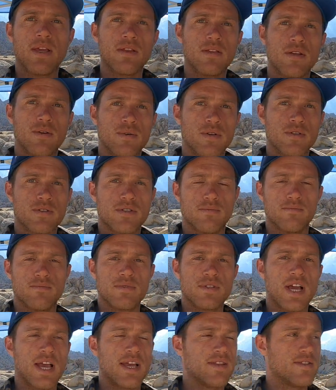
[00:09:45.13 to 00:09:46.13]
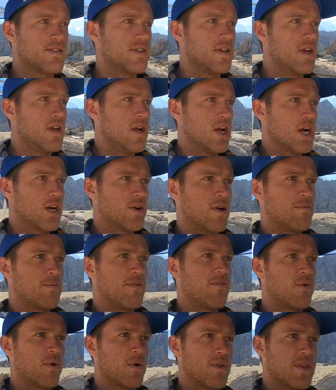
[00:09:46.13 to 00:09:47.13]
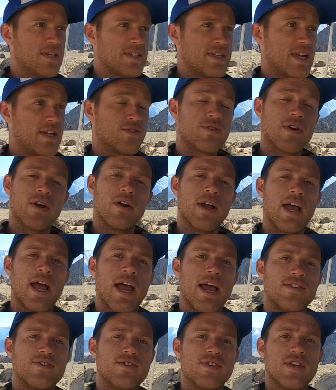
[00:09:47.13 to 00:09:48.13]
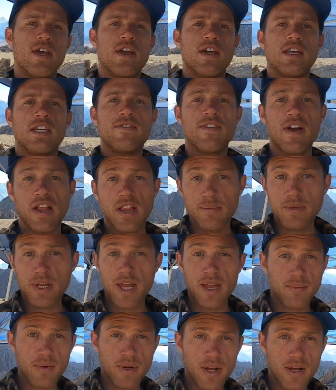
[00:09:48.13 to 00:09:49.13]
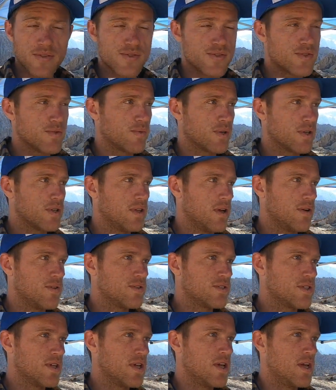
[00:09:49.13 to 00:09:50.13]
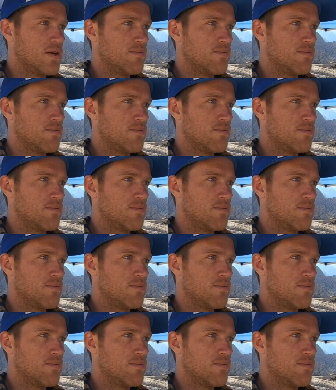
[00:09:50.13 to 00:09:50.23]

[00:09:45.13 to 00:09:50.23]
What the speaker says: There were some signs around before that said trailheads, developed campgrounds were closed,